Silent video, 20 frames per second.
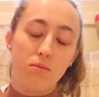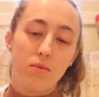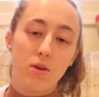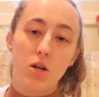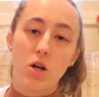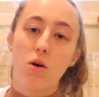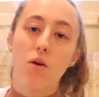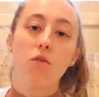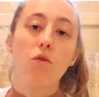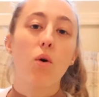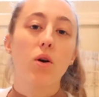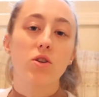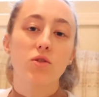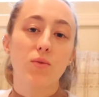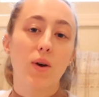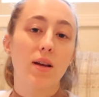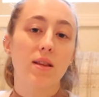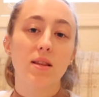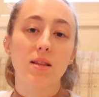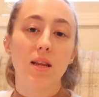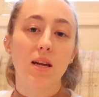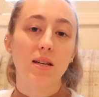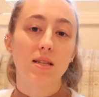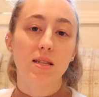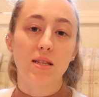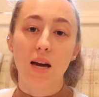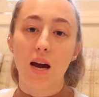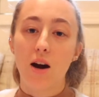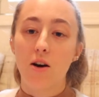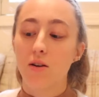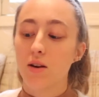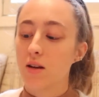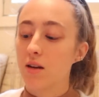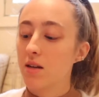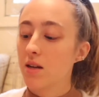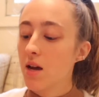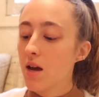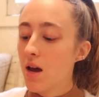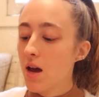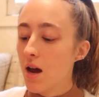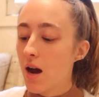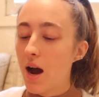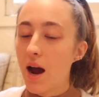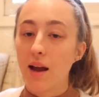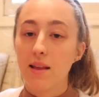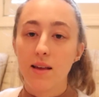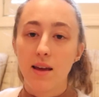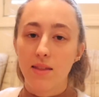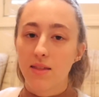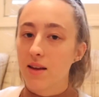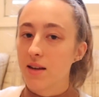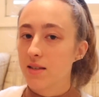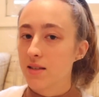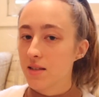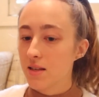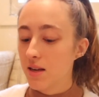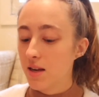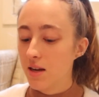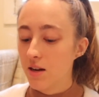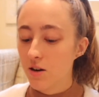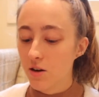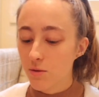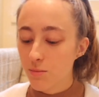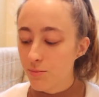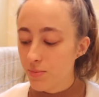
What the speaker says: of course write things down and highlight things in here,